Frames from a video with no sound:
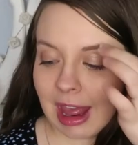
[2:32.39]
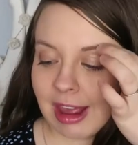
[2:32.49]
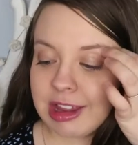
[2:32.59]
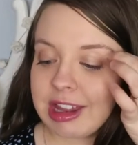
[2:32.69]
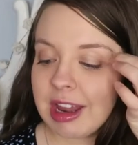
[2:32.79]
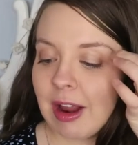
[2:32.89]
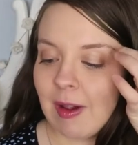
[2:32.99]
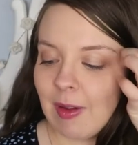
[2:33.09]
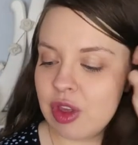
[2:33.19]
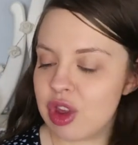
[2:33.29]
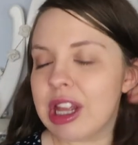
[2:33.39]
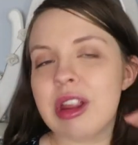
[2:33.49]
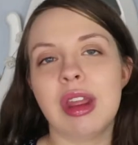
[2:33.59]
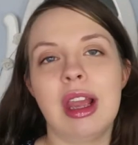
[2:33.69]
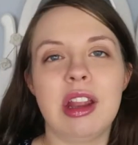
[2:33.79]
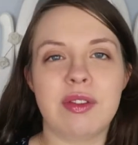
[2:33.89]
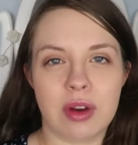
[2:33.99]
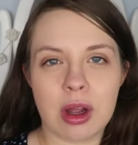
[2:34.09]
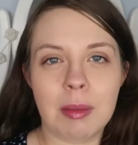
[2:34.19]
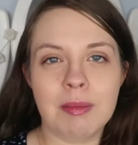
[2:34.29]
is just things
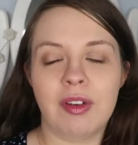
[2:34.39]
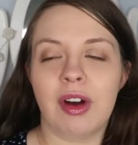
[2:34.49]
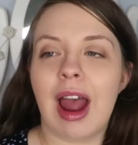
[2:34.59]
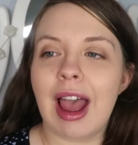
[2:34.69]
for comfort.